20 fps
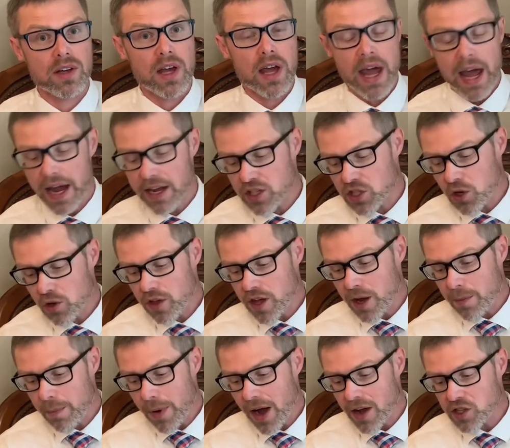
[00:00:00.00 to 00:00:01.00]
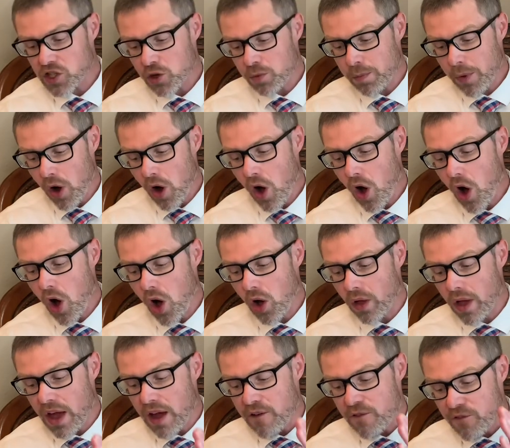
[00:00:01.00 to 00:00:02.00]
And so the Apostle
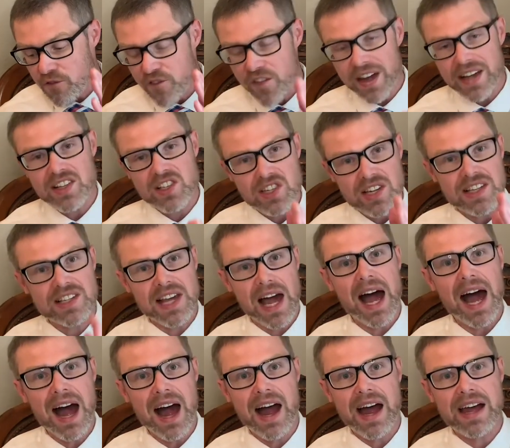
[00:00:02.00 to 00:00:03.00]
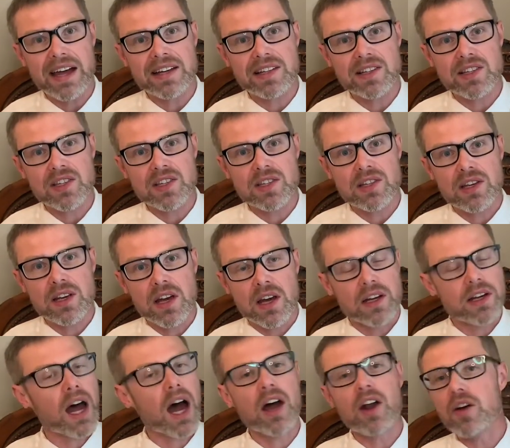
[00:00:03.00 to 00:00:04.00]
Paul fixed his eyes
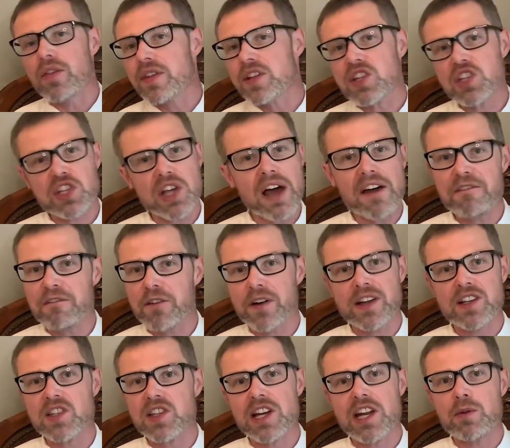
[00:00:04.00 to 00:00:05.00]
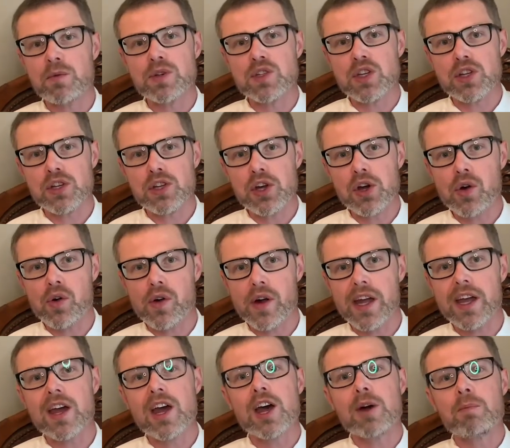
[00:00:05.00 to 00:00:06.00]
not on the sufferings that he was
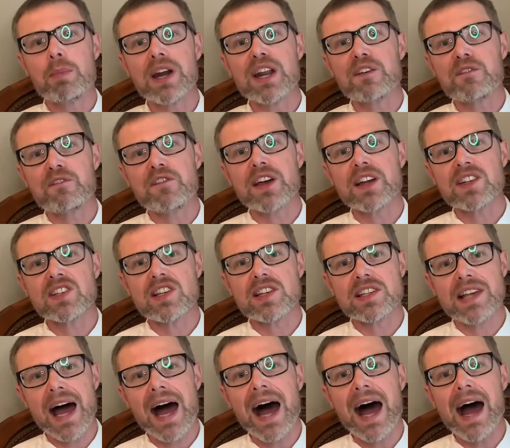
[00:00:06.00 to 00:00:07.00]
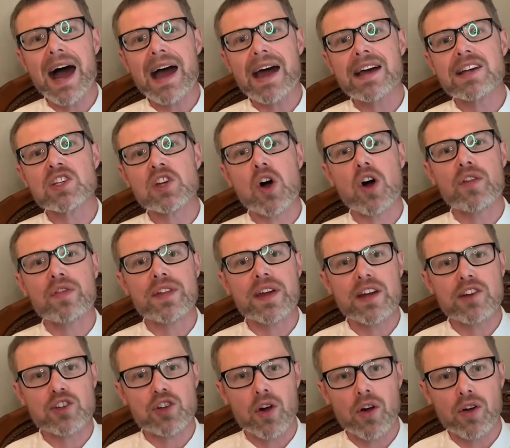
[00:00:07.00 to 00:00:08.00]
enduring, but he fixed his eyes on the
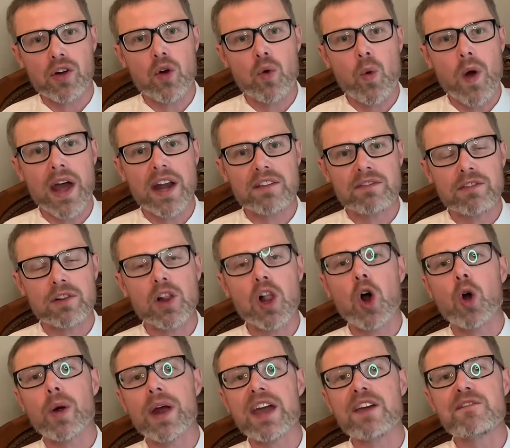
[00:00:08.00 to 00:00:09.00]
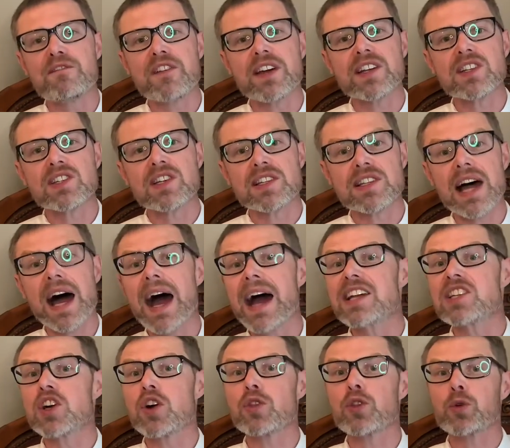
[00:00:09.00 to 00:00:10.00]
eternal weight of glory. He fixed his
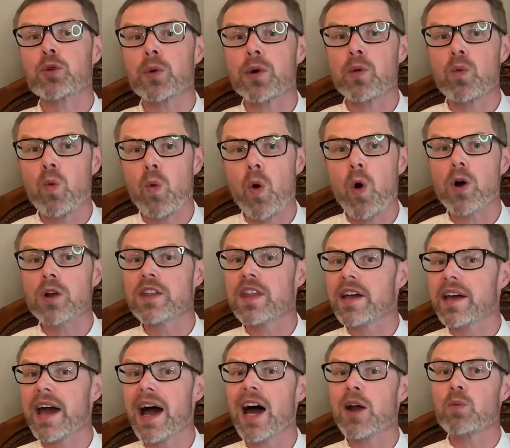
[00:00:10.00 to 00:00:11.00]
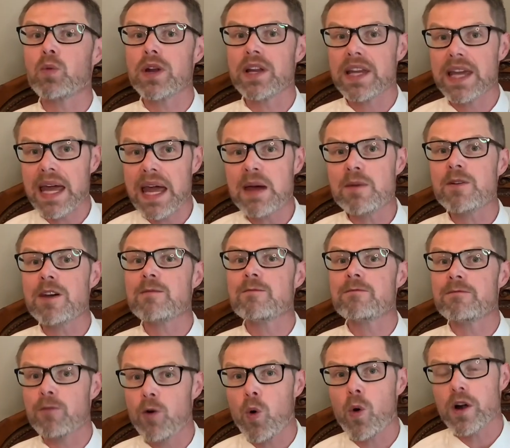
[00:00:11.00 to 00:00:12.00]
eyes on the reward that God would give him
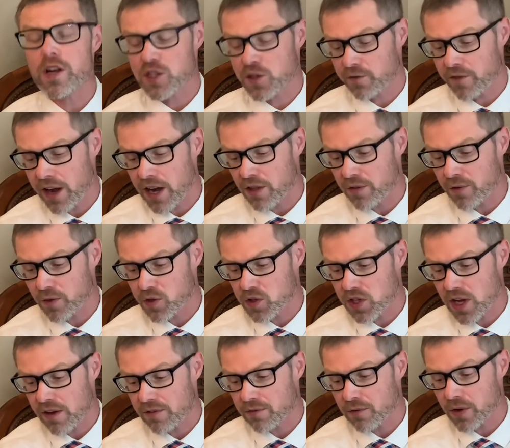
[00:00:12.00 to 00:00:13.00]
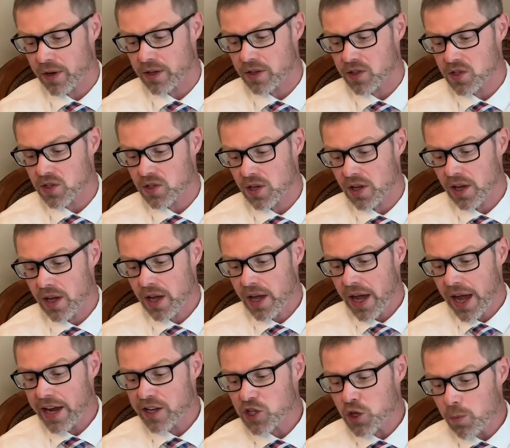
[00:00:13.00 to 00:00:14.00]
for his faithful sufferings.
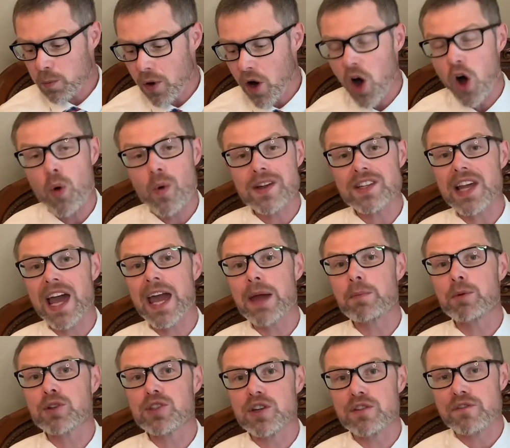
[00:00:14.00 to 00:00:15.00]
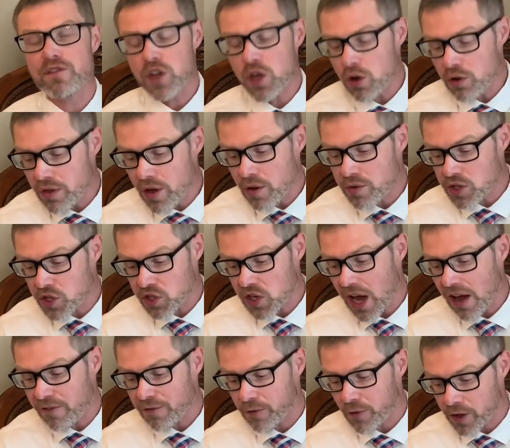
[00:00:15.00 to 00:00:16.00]
And so Paul was able to view those
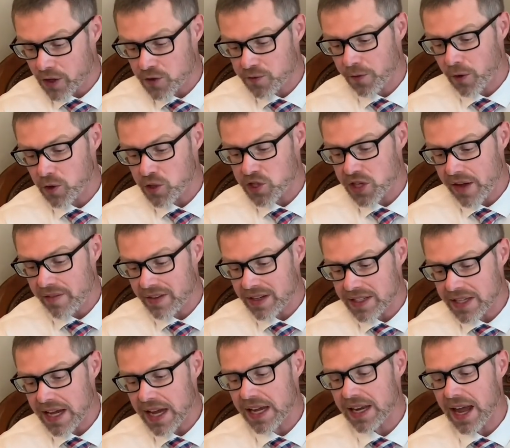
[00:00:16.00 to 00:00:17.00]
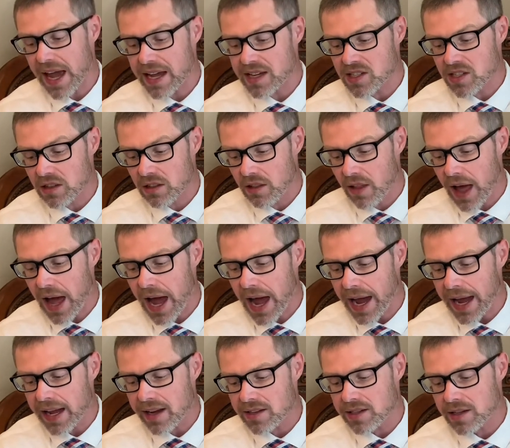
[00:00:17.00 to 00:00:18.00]
sufferings, verse 17, as
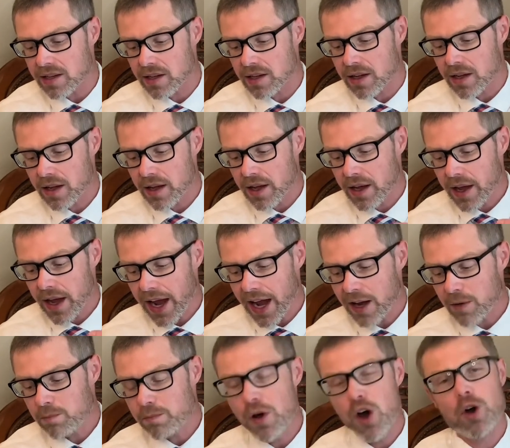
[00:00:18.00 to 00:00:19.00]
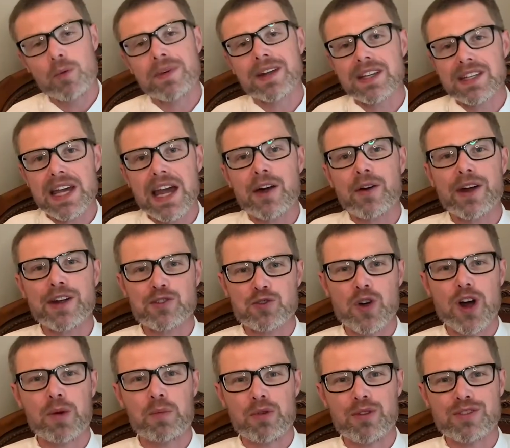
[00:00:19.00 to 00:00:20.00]
light and momentary
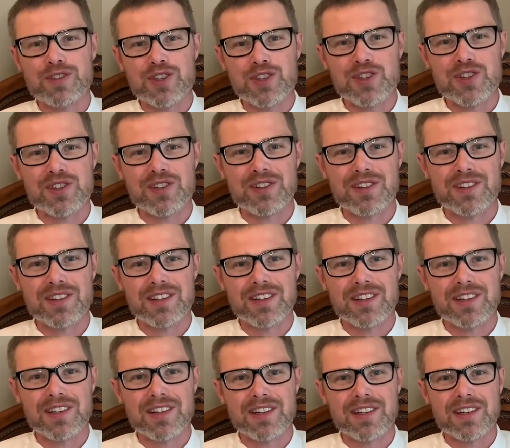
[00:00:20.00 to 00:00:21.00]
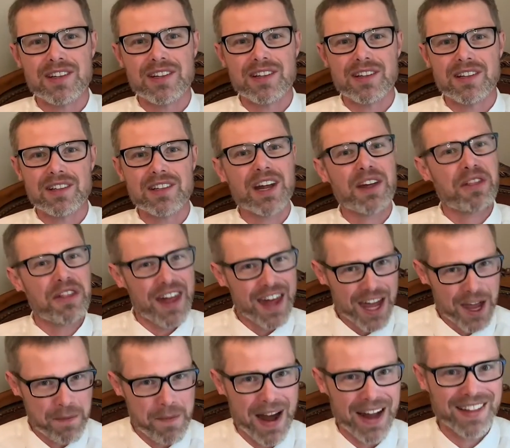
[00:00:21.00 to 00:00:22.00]
troubles. Now
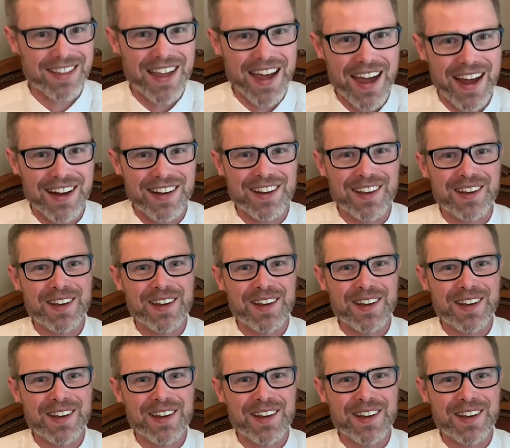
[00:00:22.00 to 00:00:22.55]
think about that.